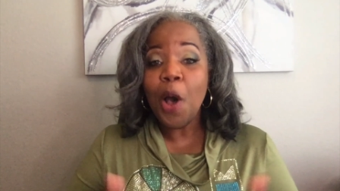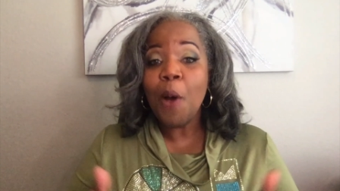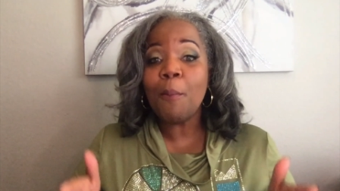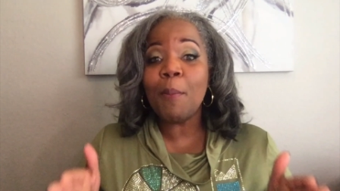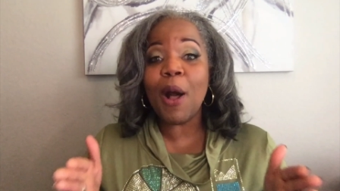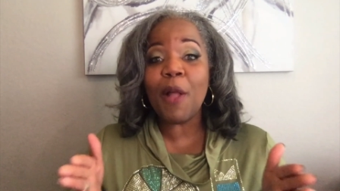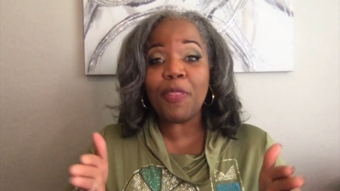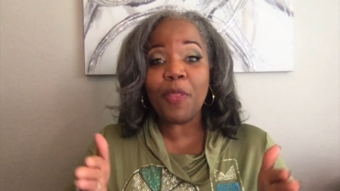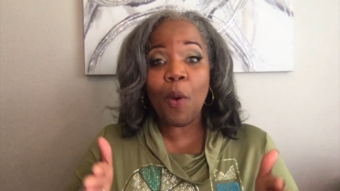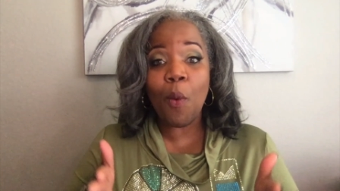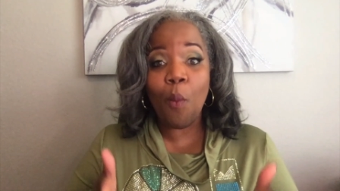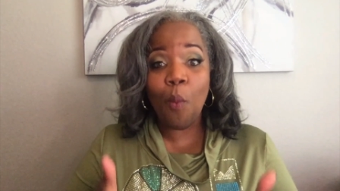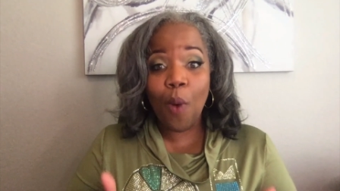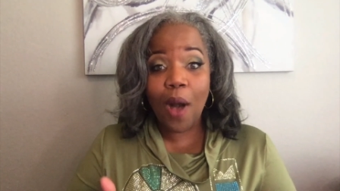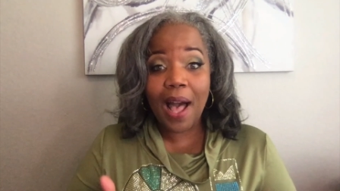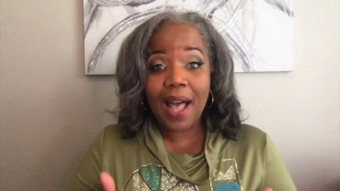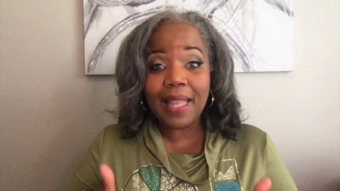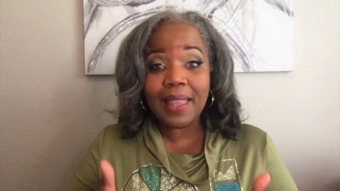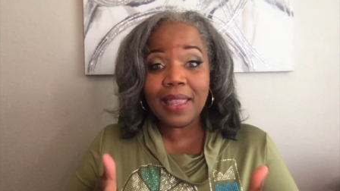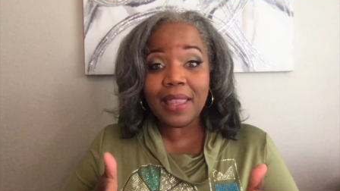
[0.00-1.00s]
but the
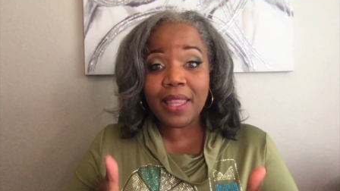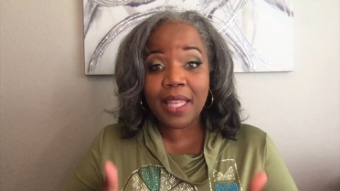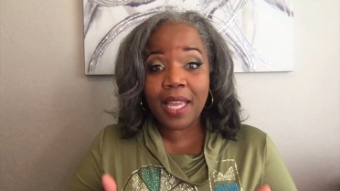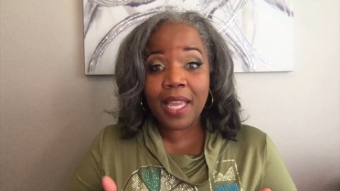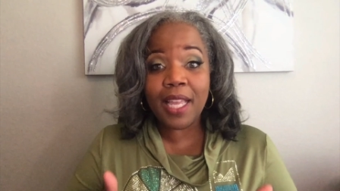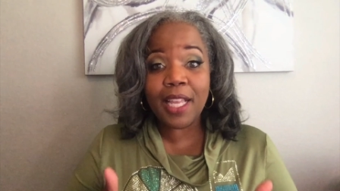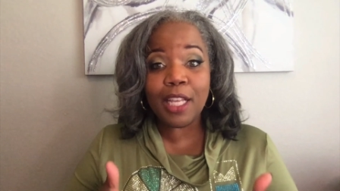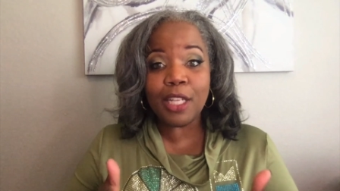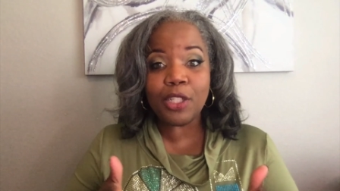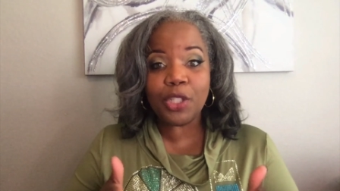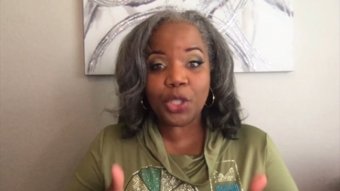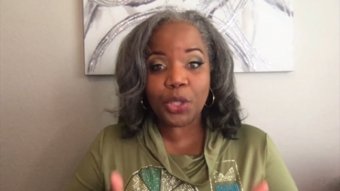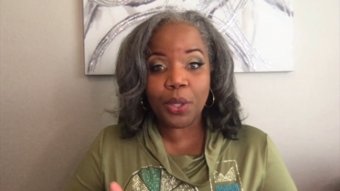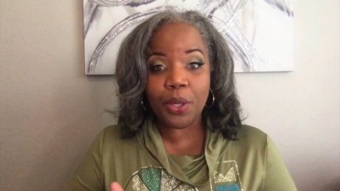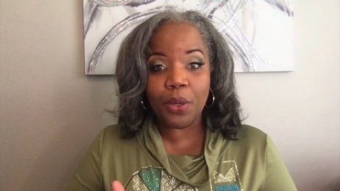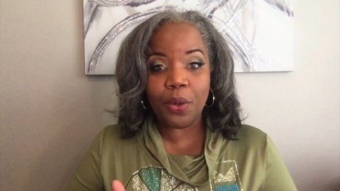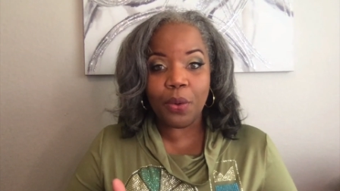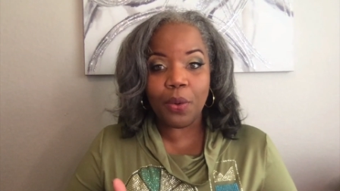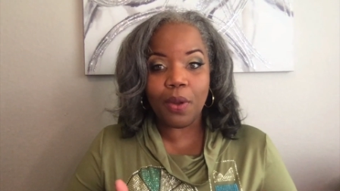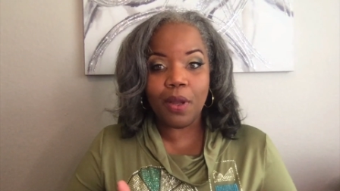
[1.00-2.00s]
one thing is
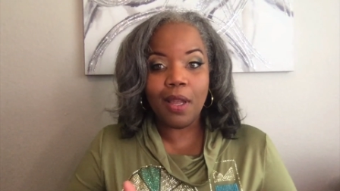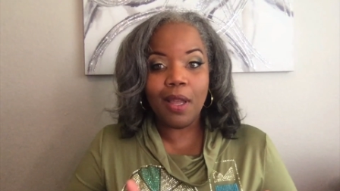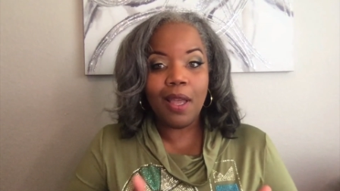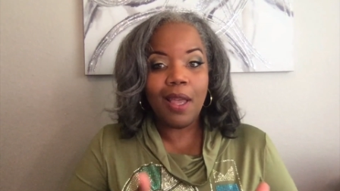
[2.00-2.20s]
true.